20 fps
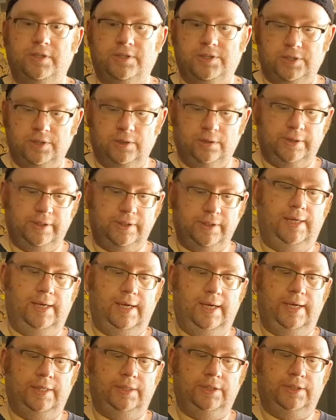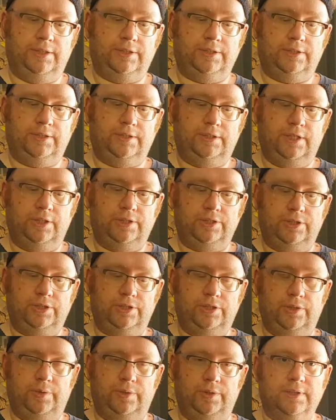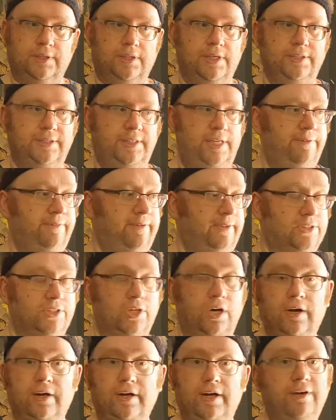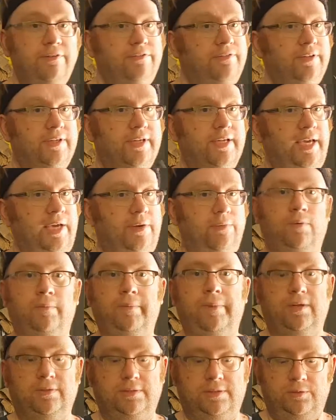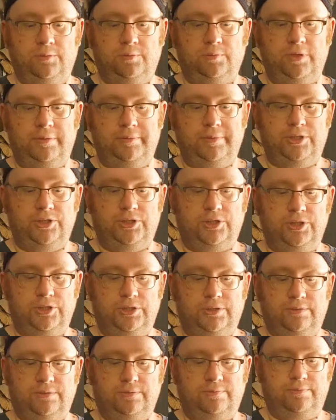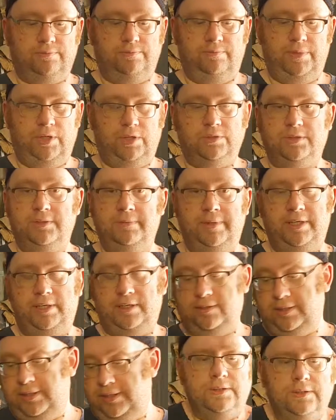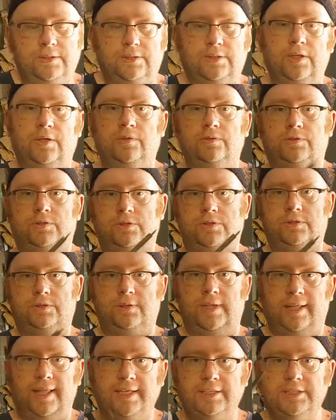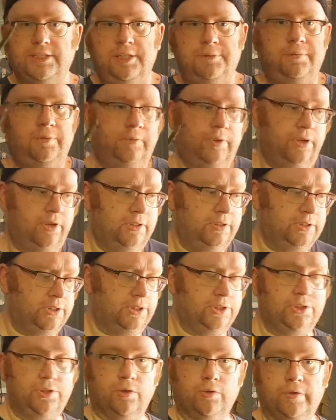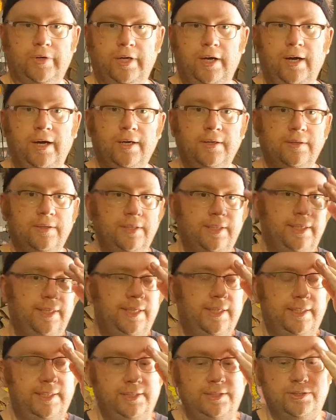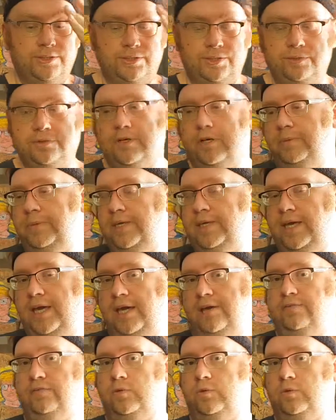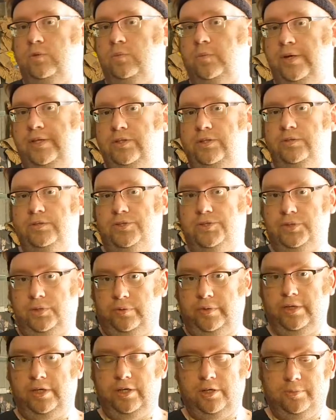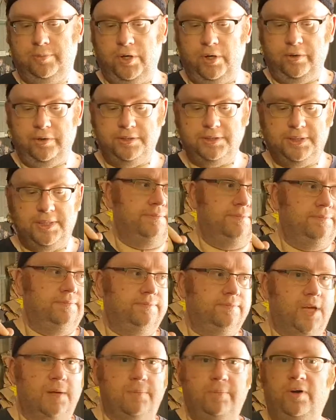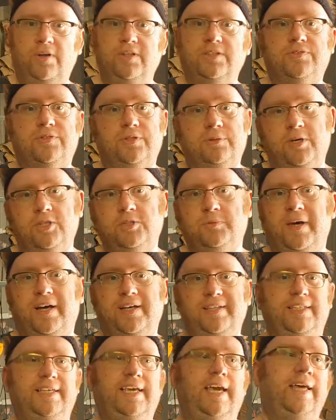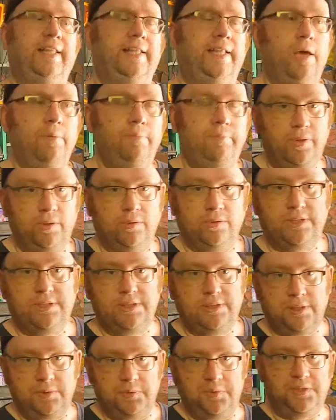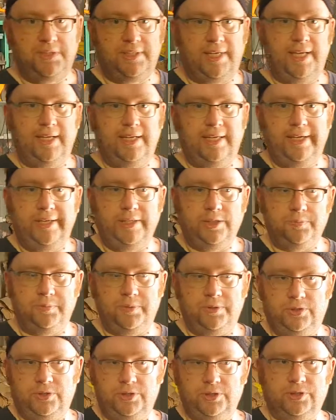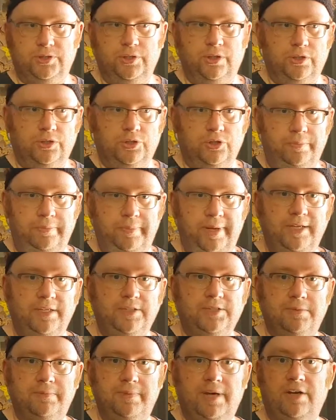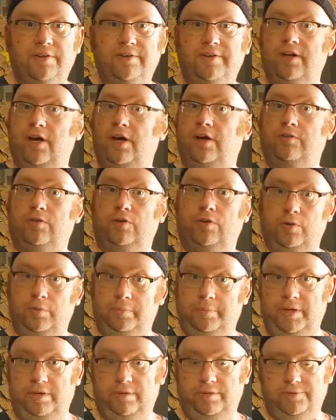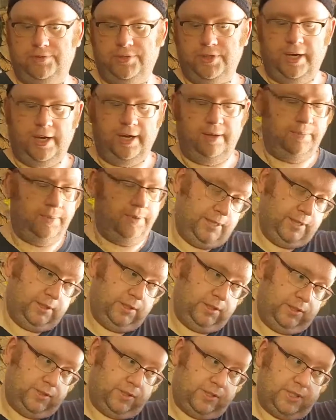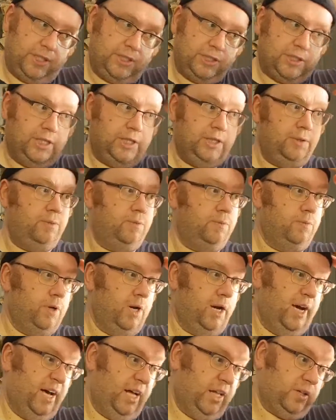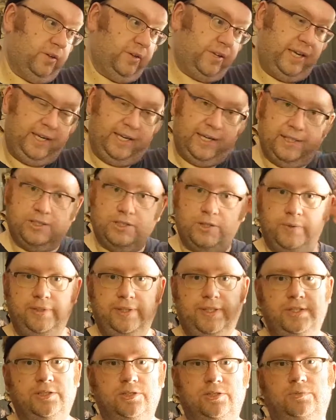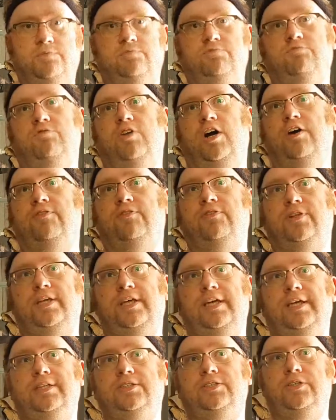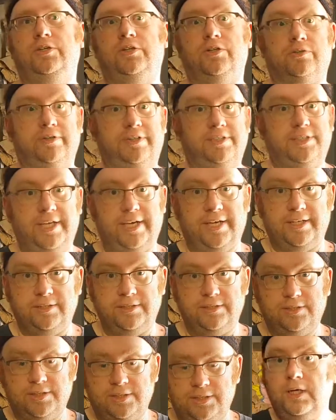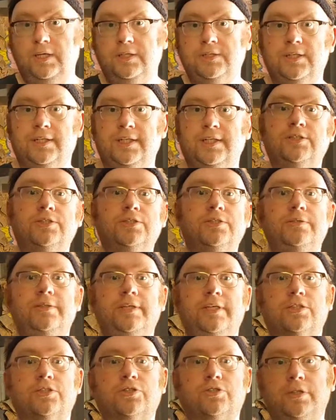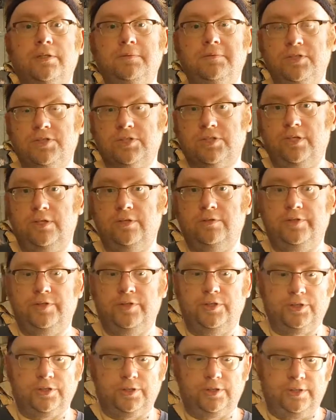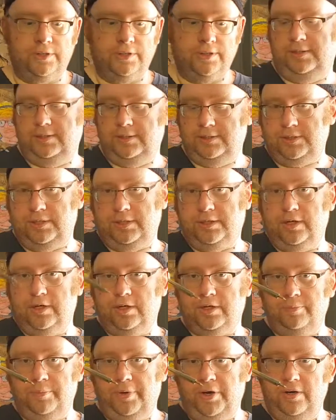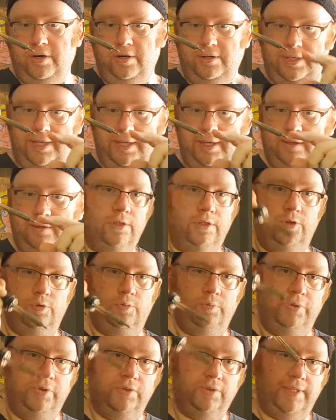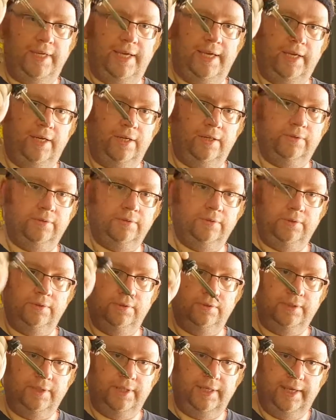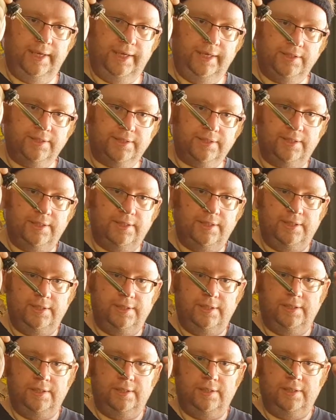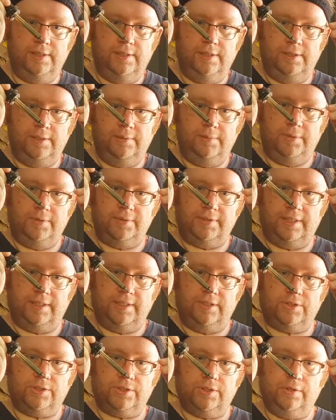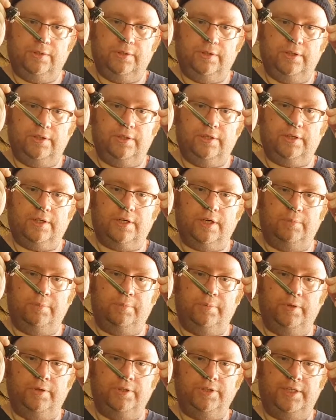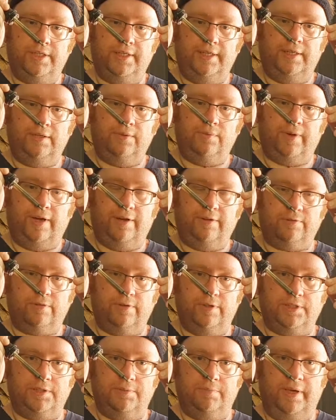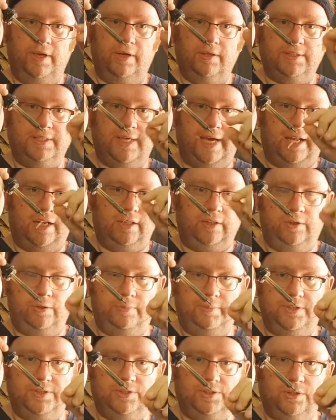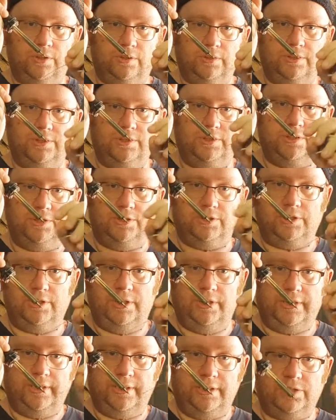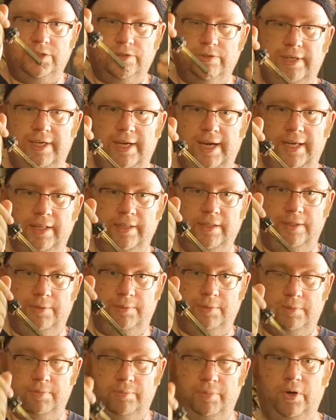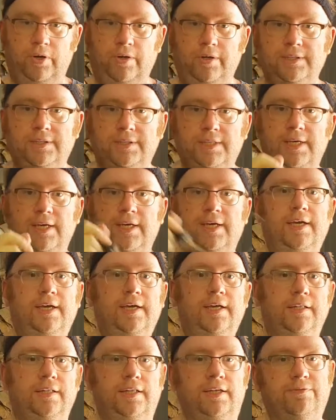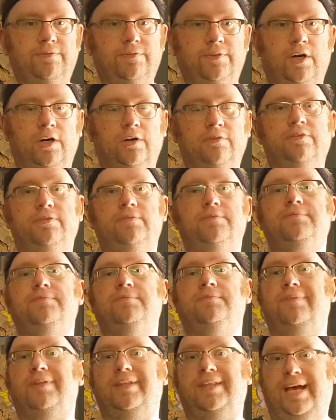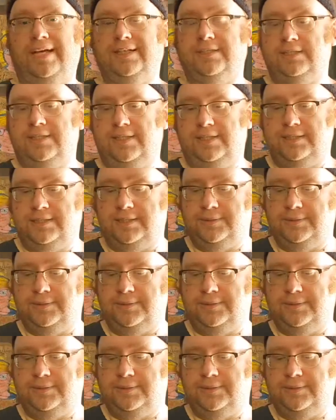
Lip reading: solder and just touch it to it, because if it's hot enough, it will melt. It will pretty much just melt immediately. So the last tip when it comes to soldering iron is you've got to be careful when you're soldering a component. Components, for the most part, yeah, they're built to withstand heats, but just not a tremendous amount of it over a long period of time. You essentially are looking at doing this roughly 2 to 3 seconds. So let's do the extremely slow version. So you got a component here, you've put down the heat, put down the solder, you kind of push it in, wait for it to melt, add a little bit of solder to the circuitry and the component, lift off, that's it.